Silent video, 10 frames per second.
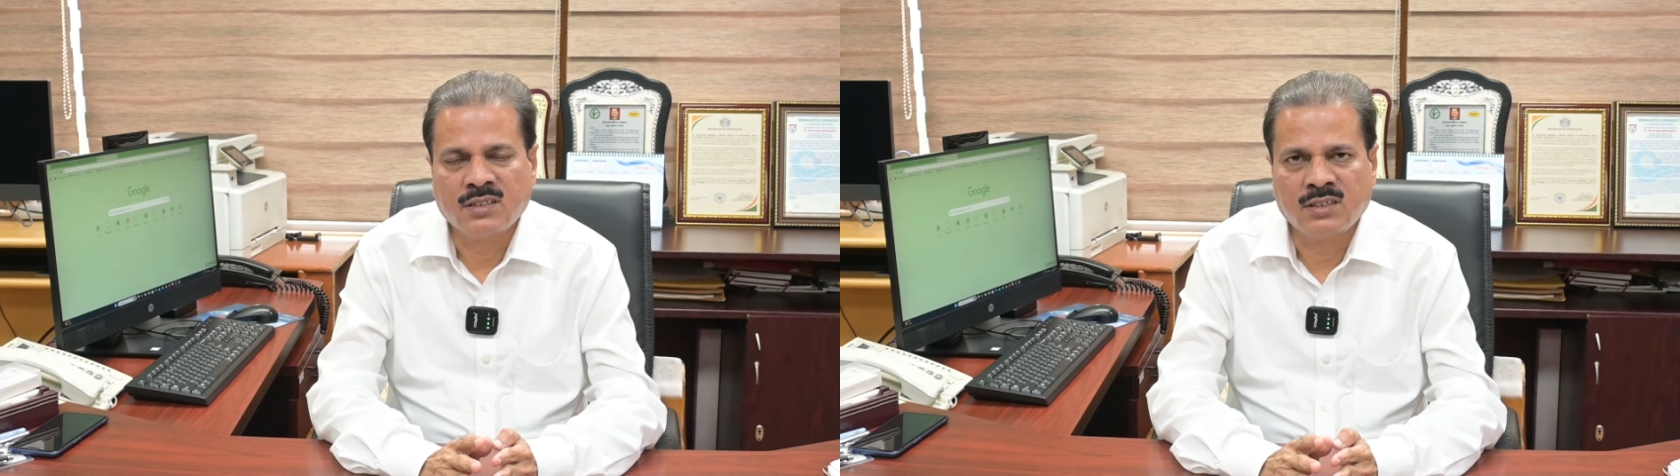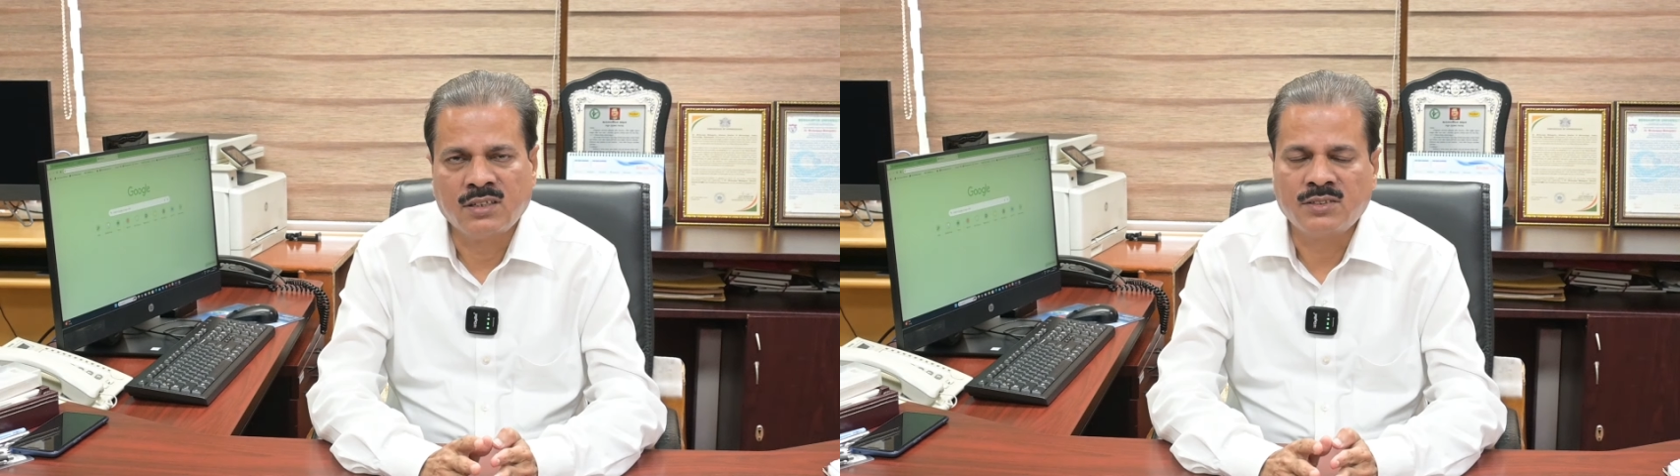
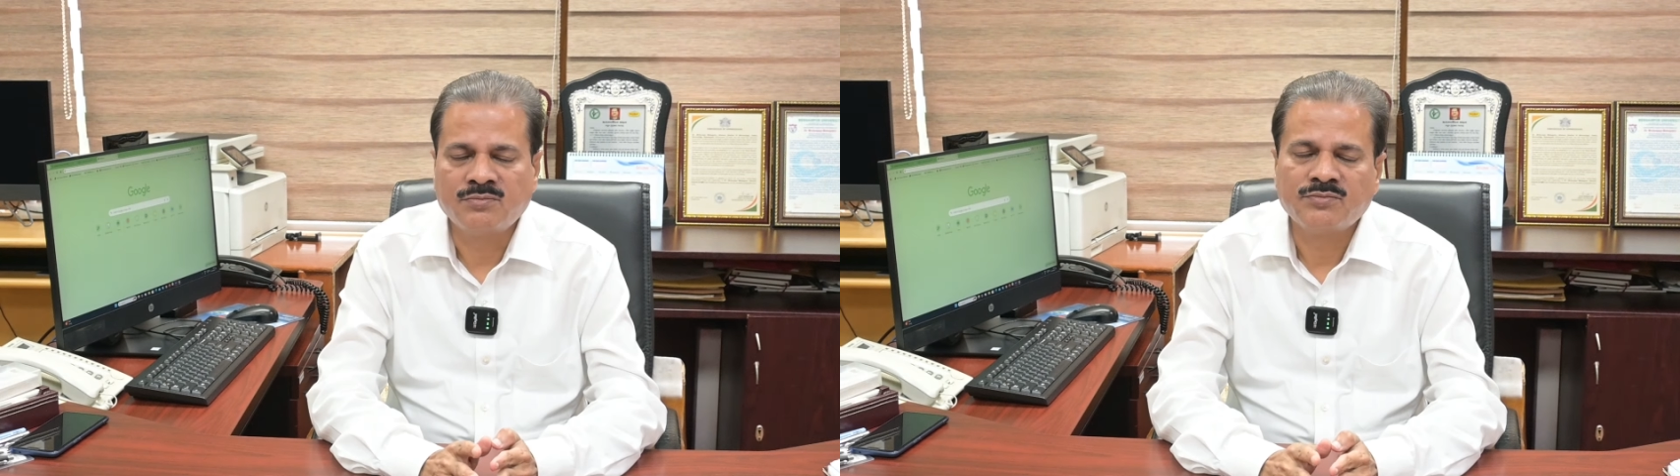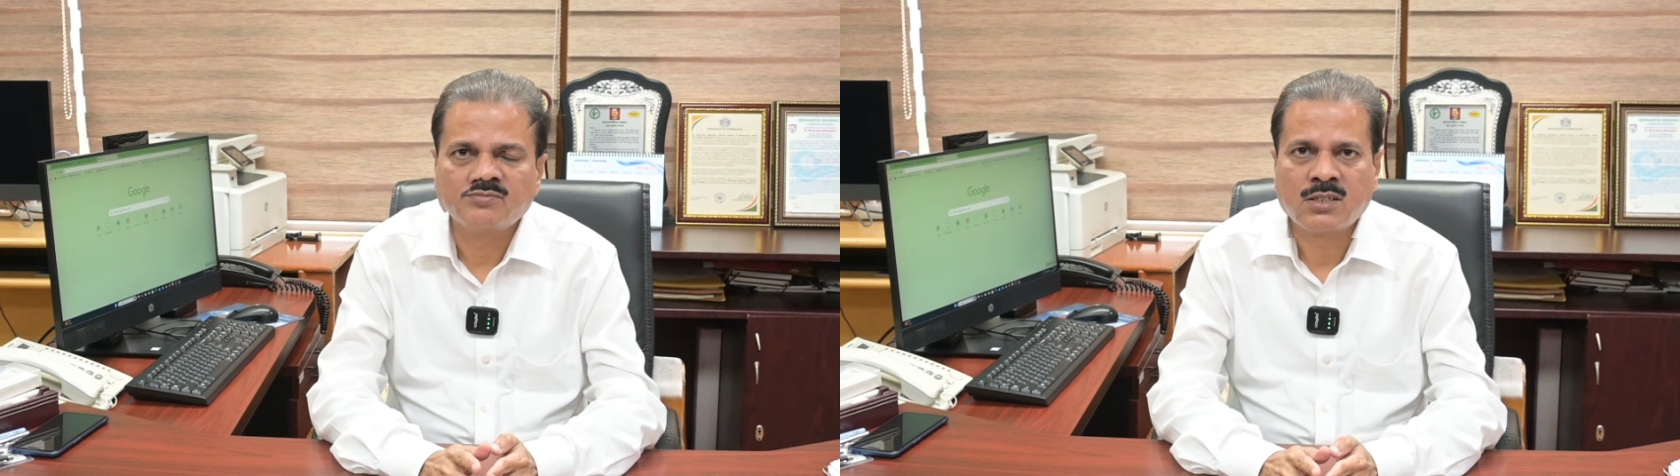the
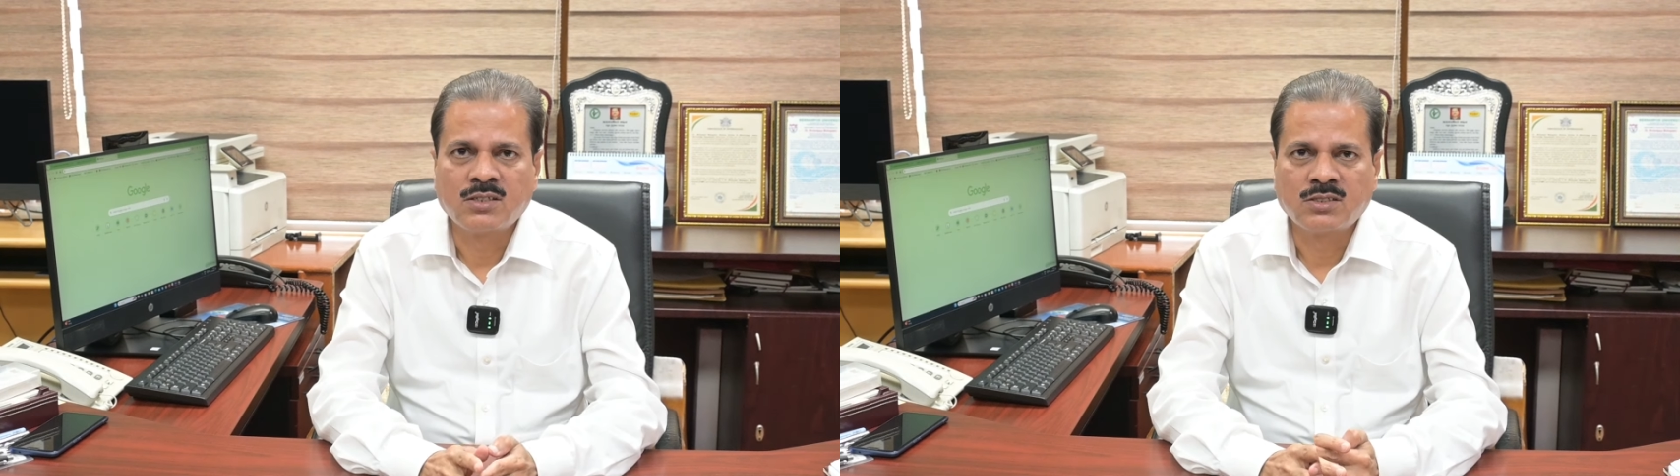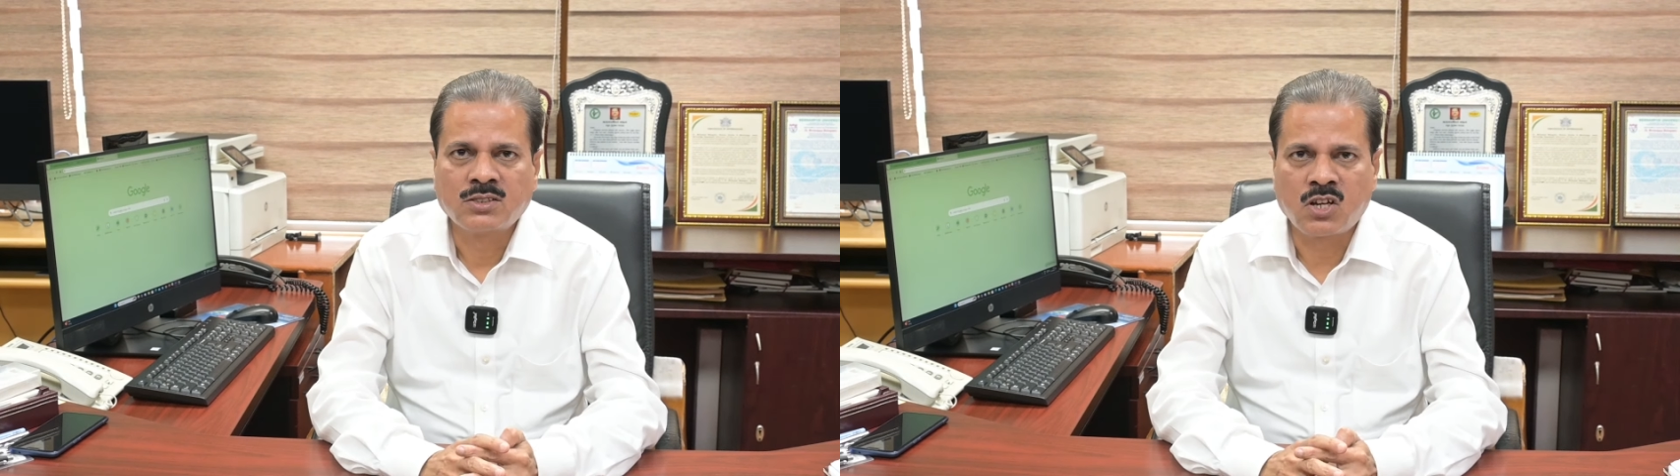
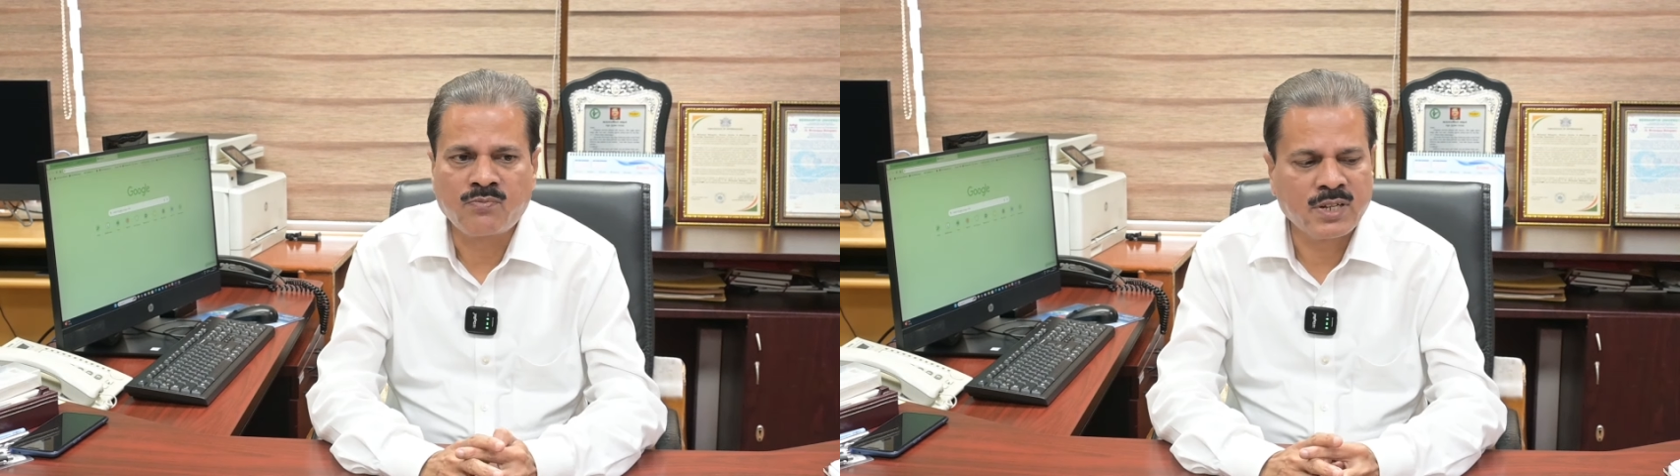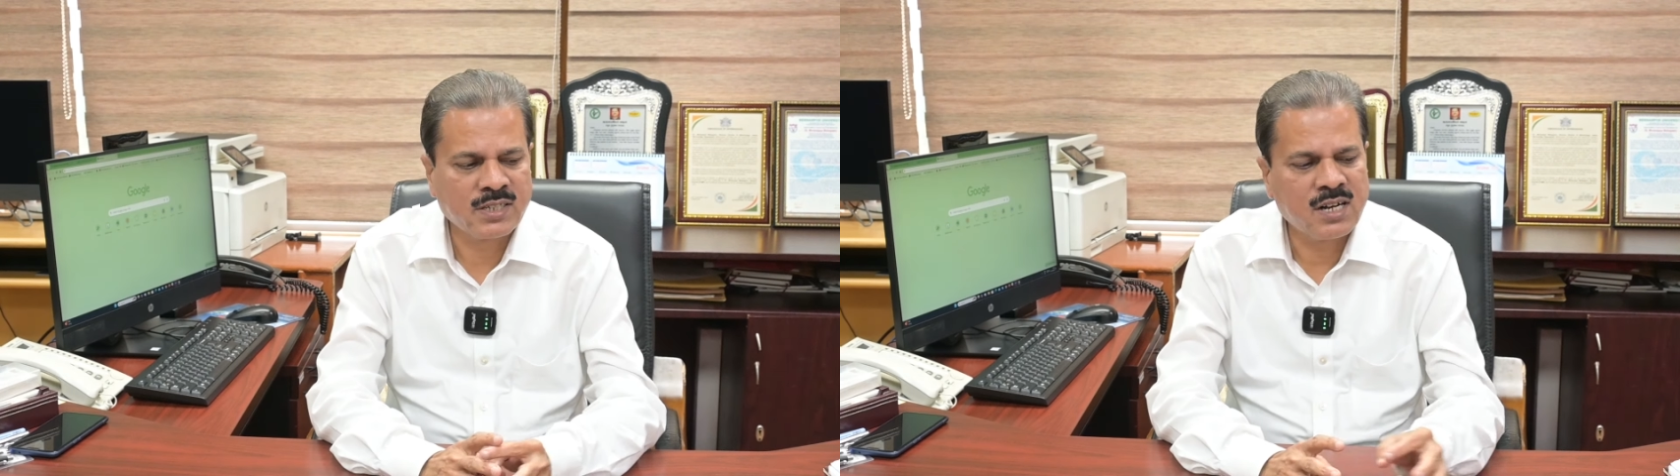surface